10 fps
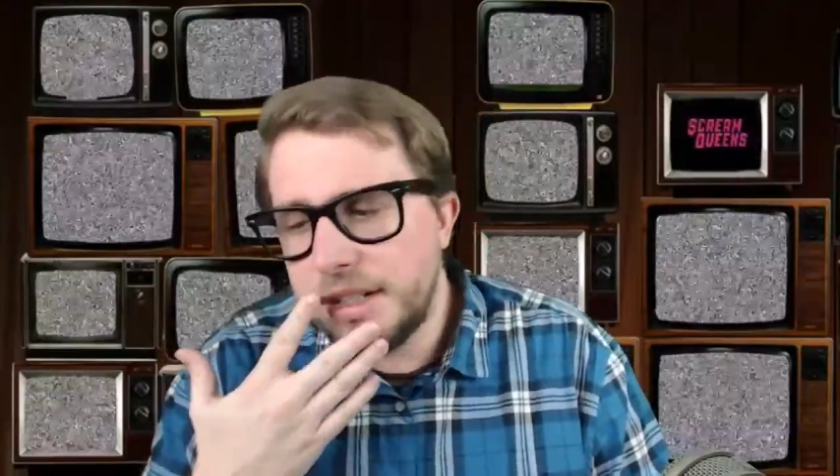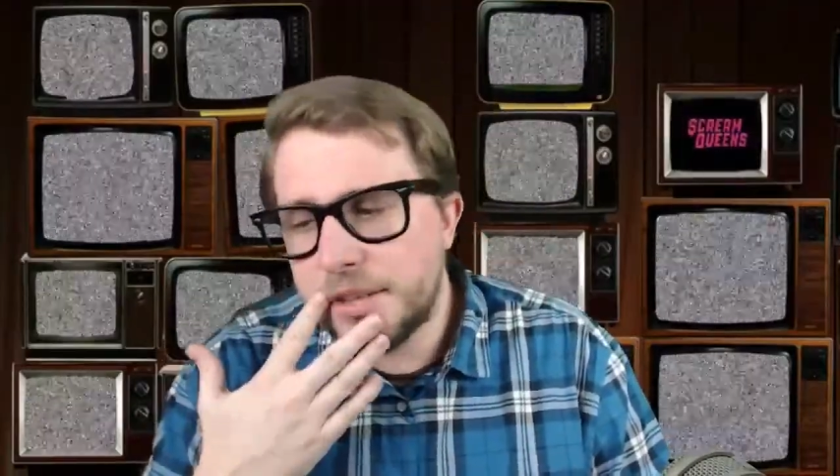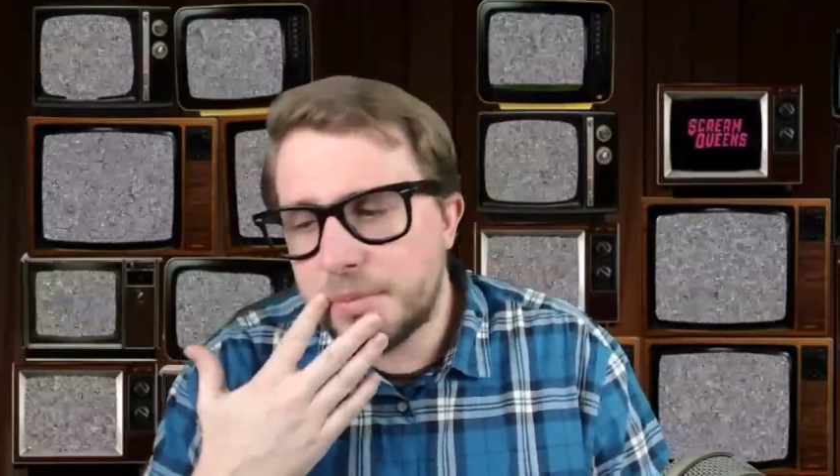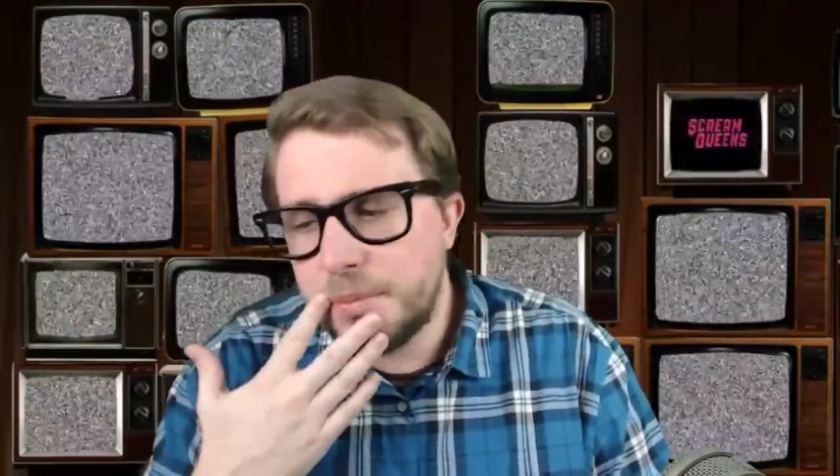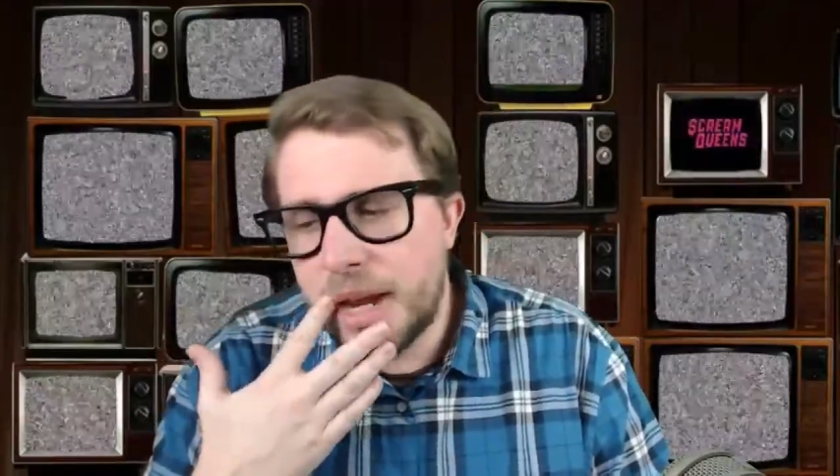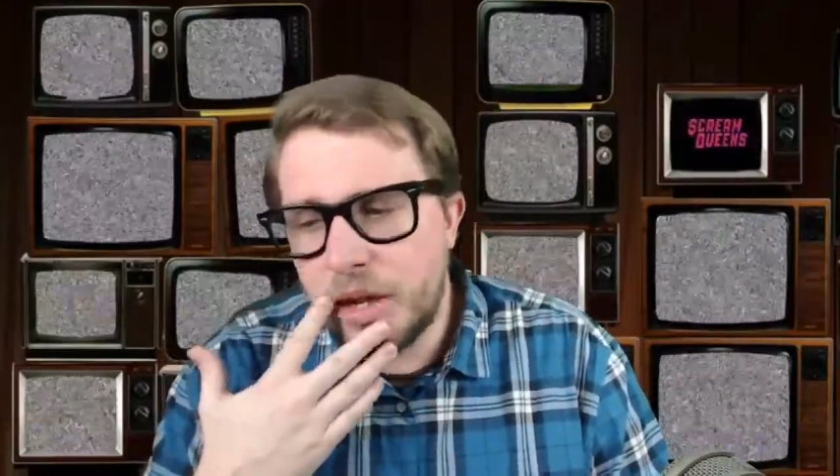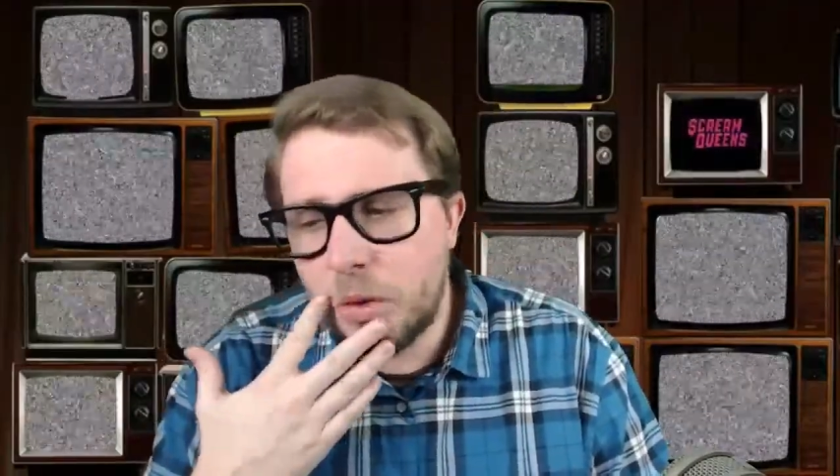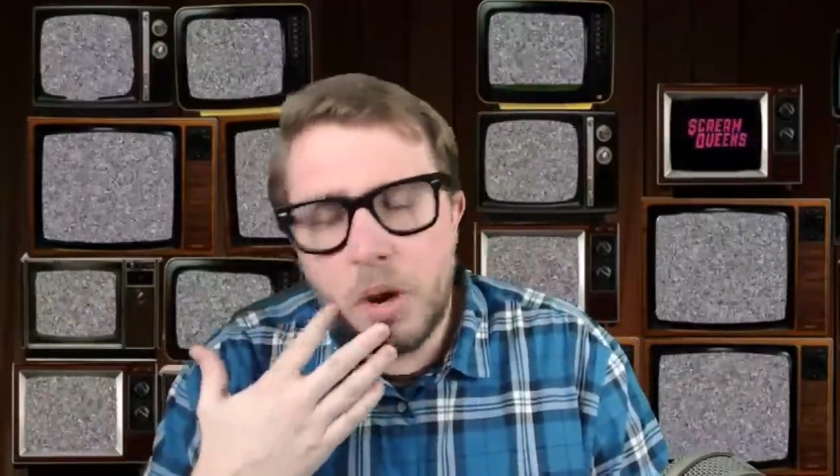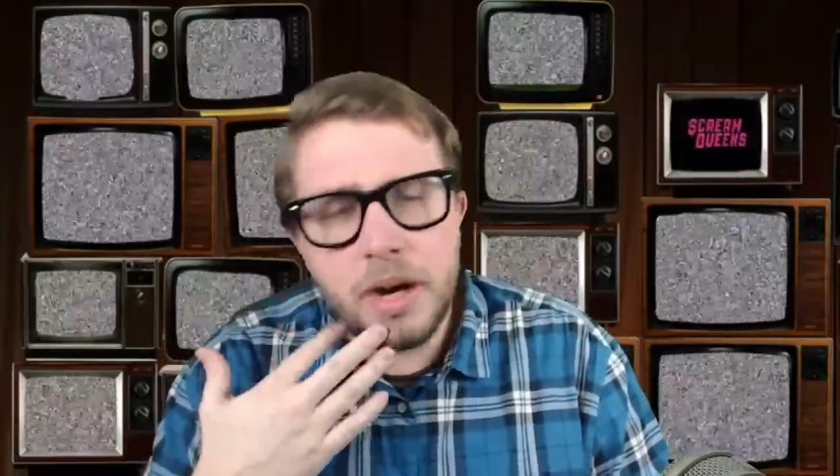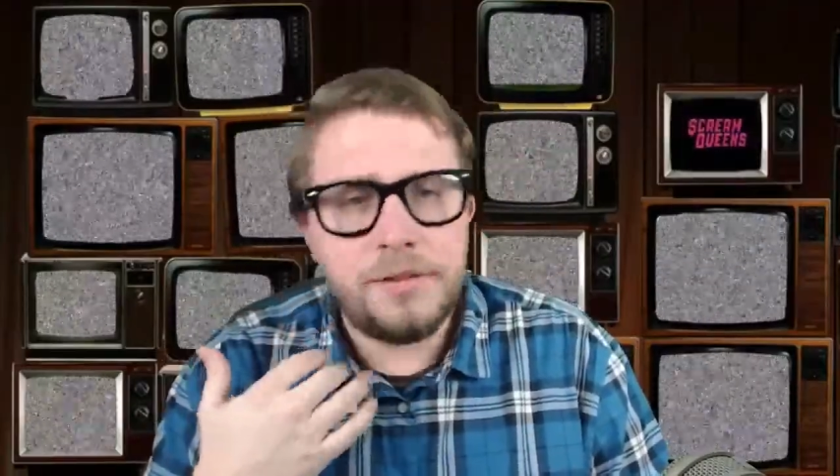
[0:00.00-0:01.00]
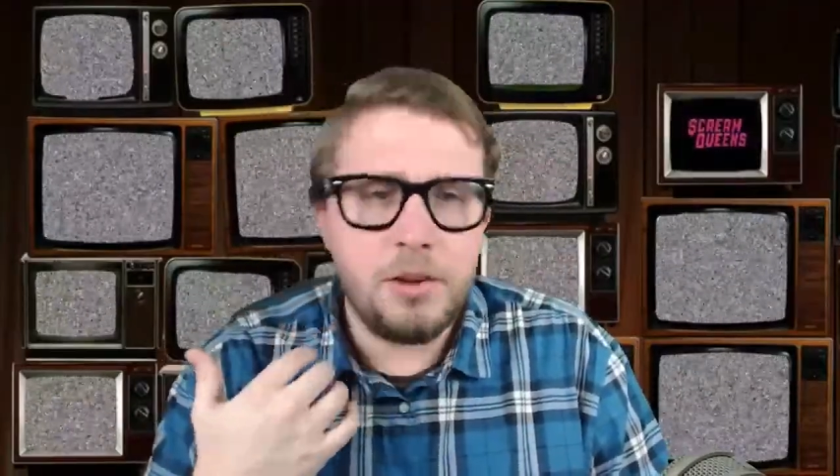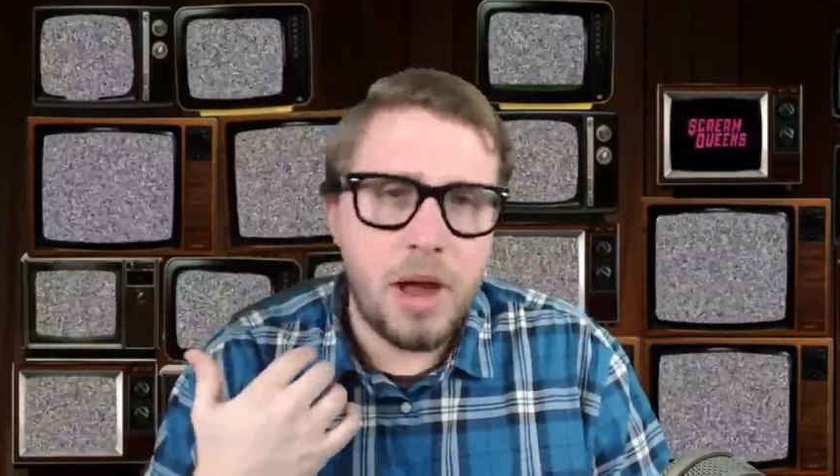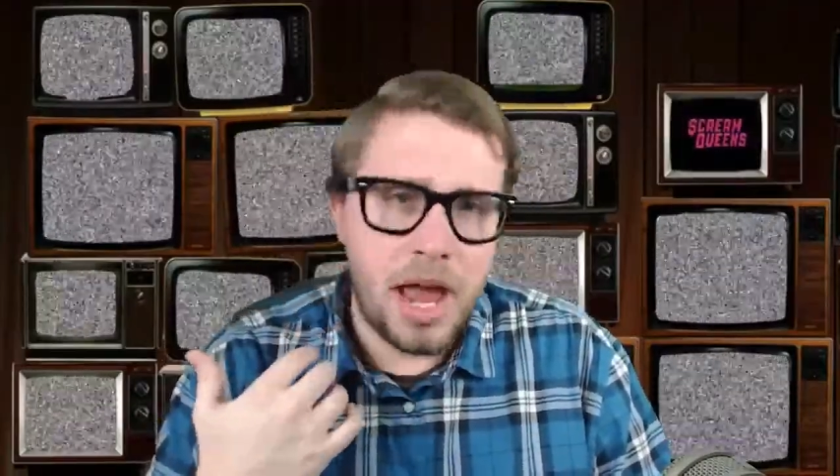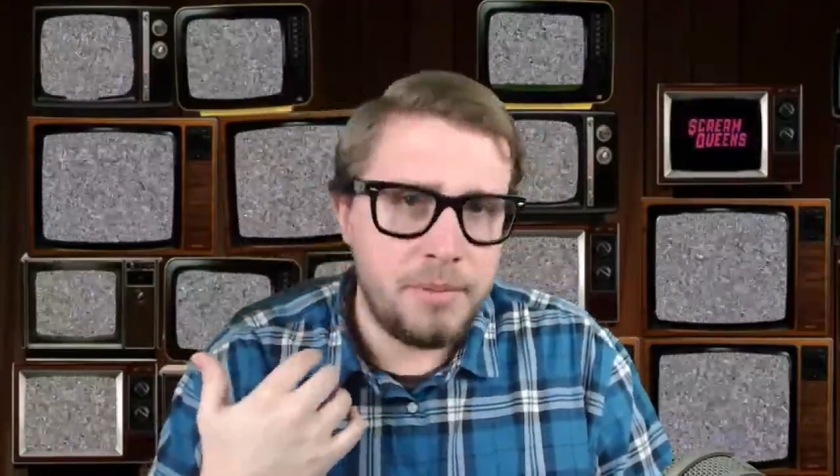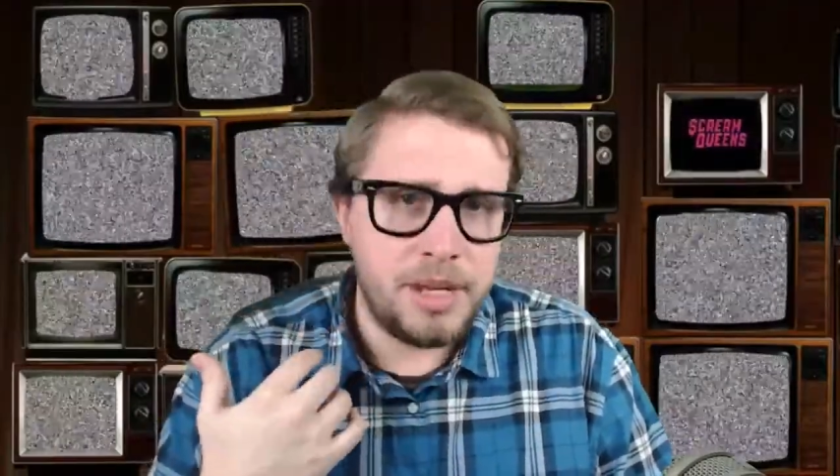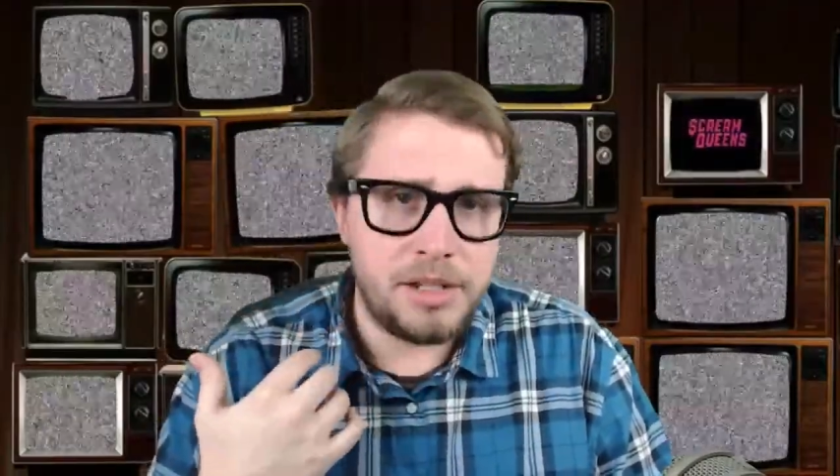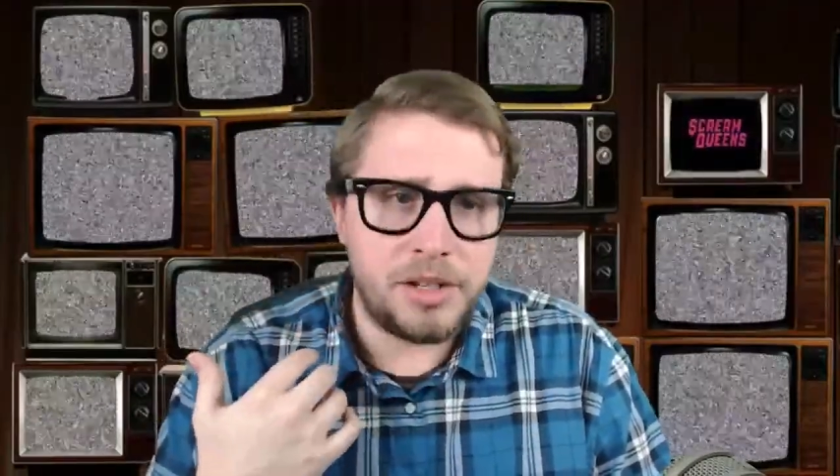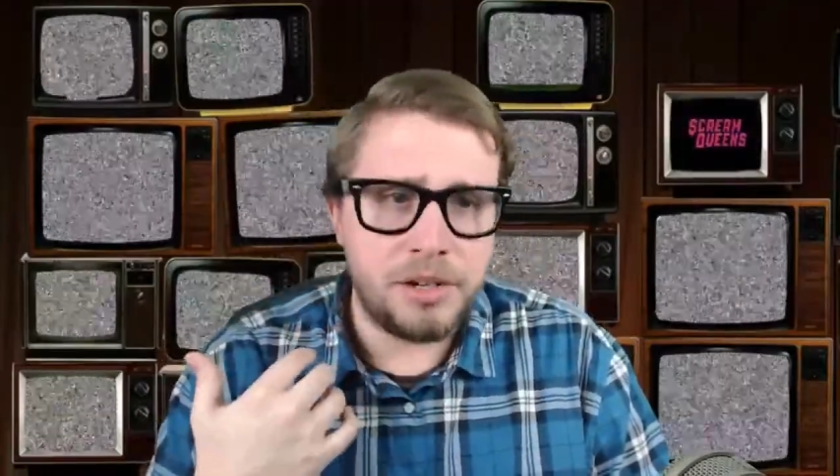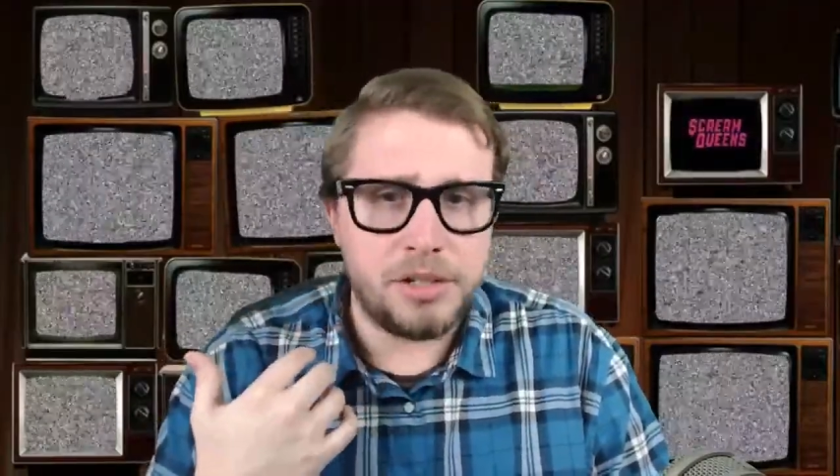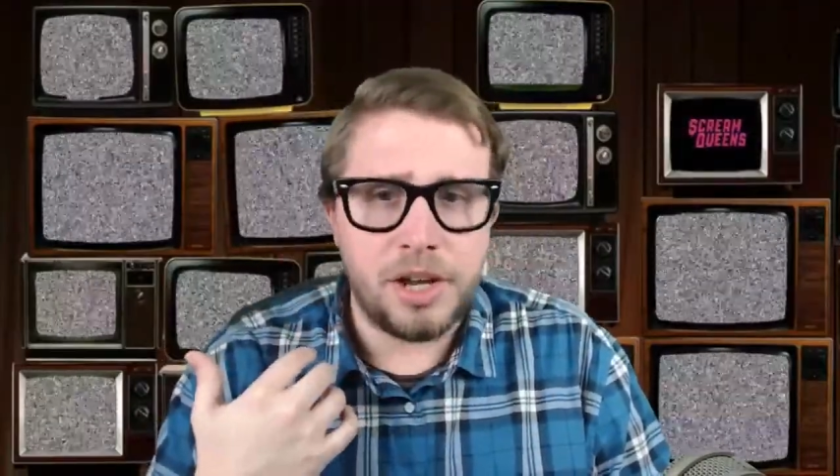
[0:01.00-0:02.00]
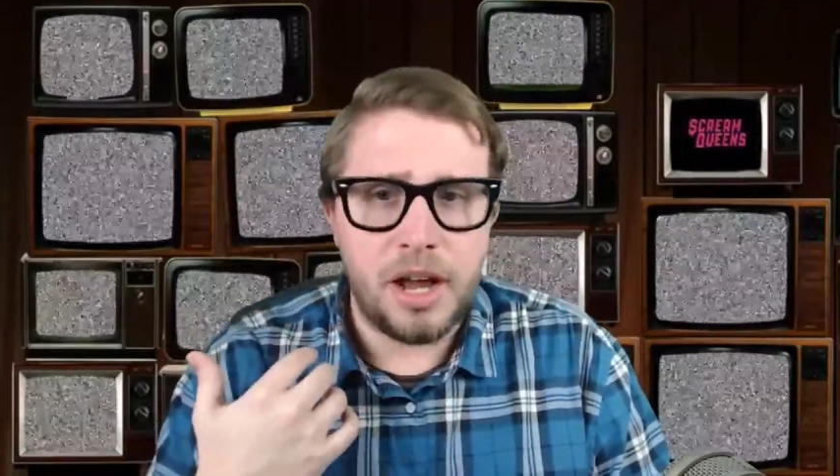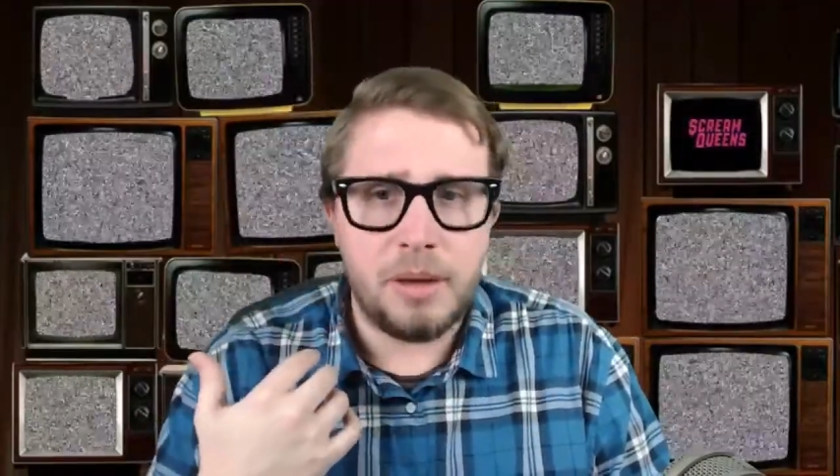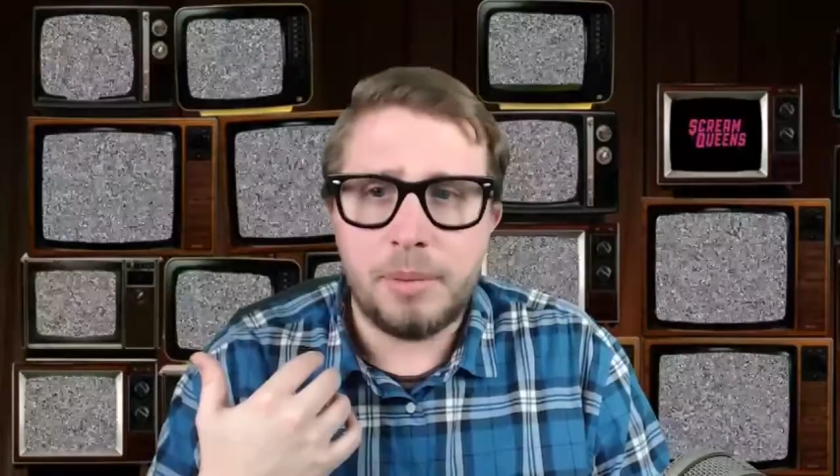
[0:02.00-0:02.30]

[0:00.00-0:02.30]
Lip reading: made quite a few enemies in her time.